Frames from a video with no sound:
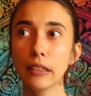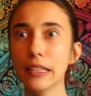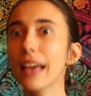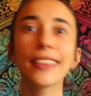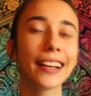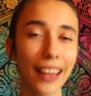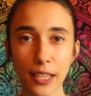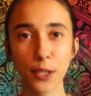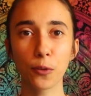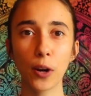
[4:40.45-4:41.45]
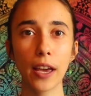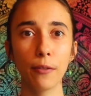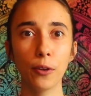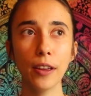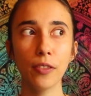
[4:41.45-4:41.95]
nothing lasts
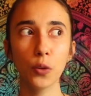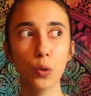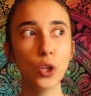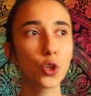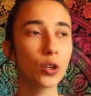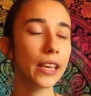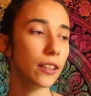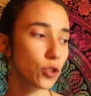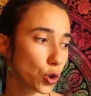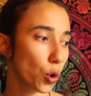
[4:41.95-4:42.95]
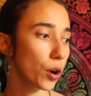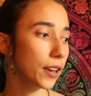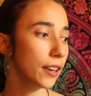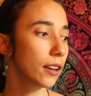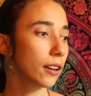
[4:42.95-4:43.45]
forever and that we should
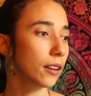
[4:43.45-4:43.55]
enjoy